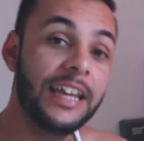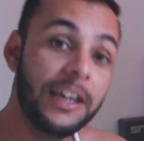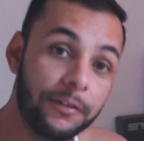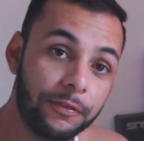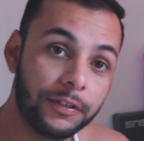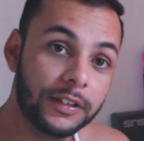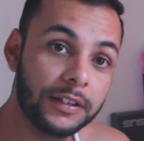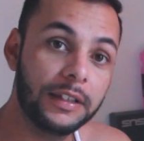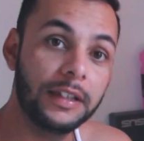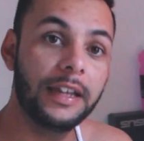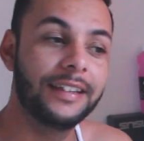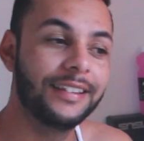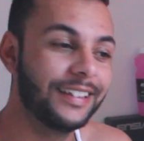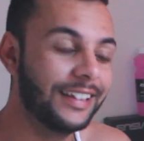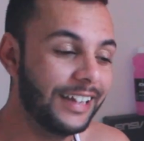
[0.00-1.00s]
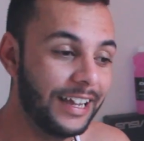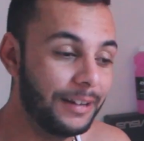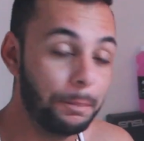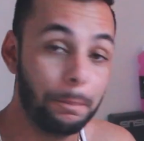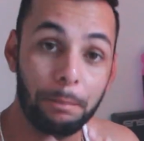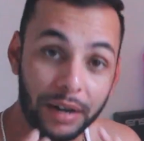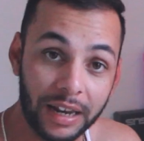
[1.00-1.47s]
effort
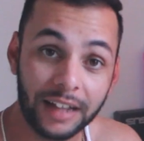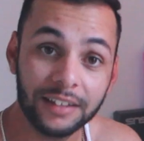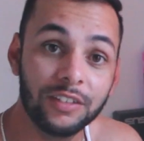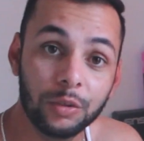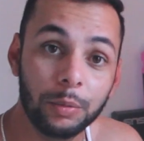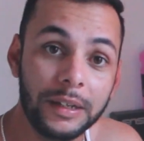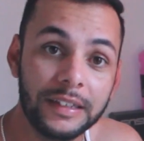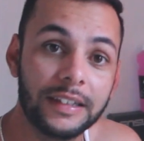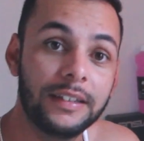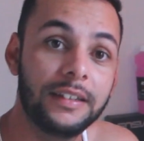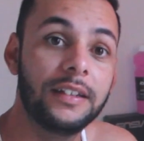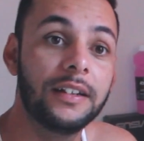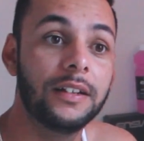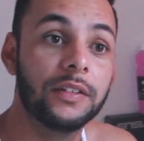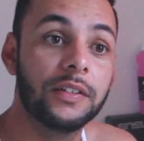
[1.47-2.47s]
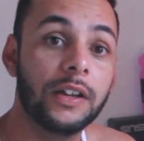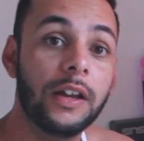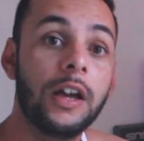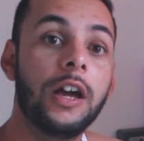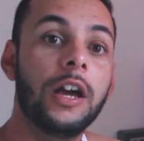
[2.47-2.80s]
and blood, sweat and tears